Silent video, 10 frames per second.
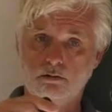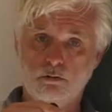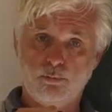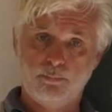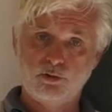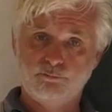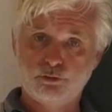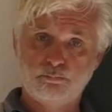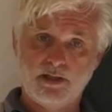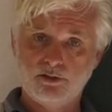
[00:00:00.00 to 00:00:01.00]
a property of
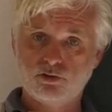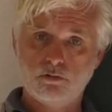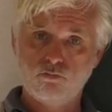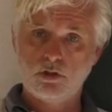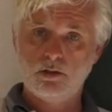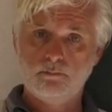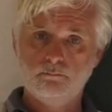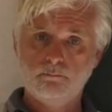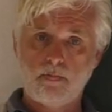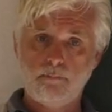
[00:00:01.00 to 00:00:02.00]
space somewhere
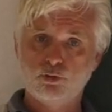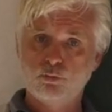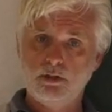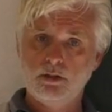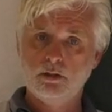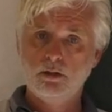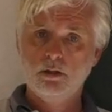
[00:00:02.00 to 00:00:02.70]
in between,